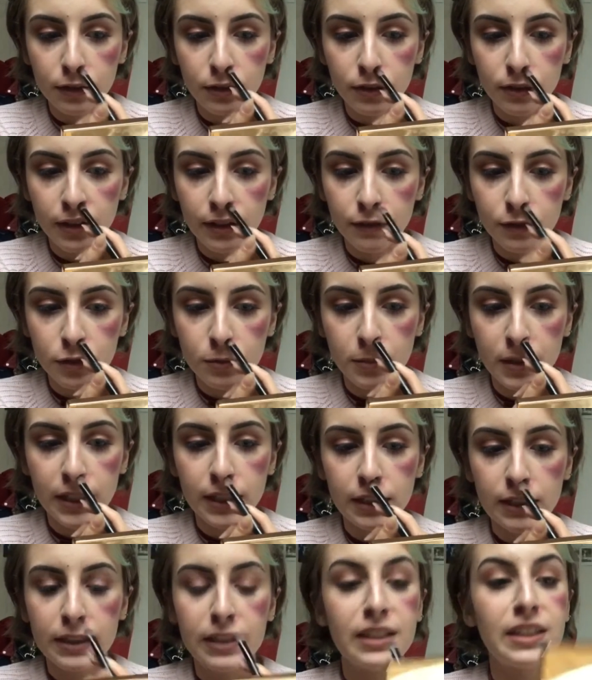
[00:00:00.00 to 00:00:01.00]
You don't have to
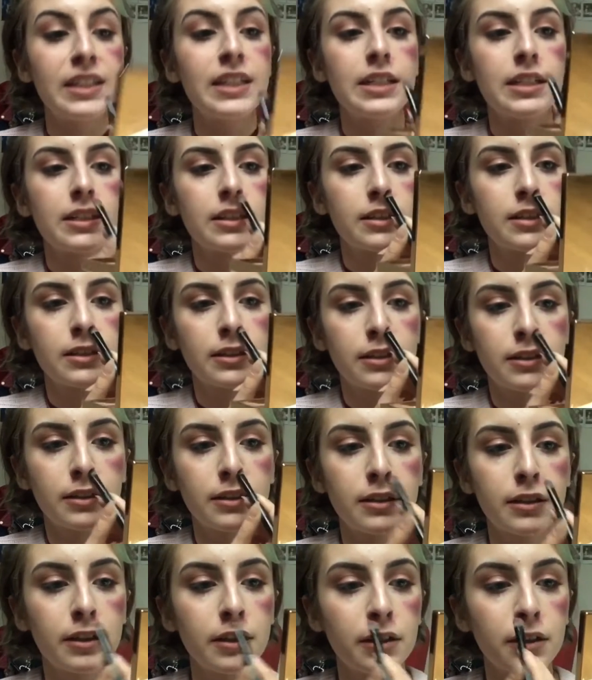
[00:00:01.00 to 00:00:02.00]
be neat.
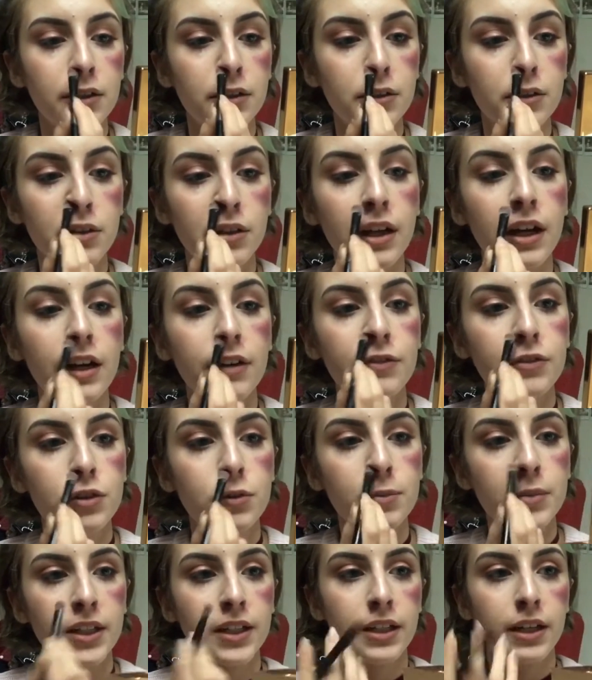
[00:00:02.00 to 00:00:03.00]
You have to
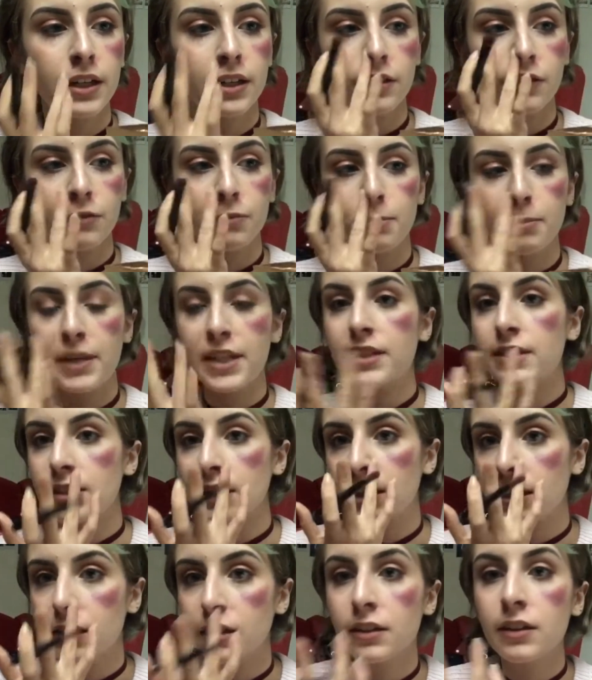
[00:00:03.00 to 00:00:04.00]
be kind of
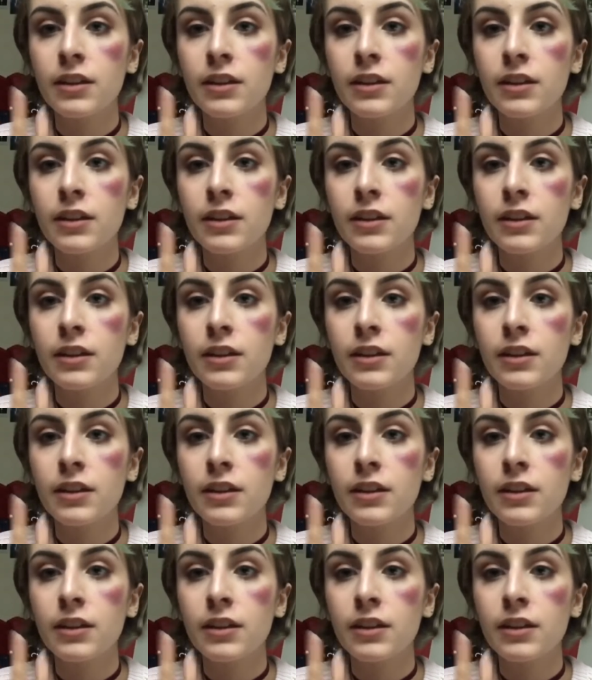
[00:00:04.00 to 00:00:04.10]
messy.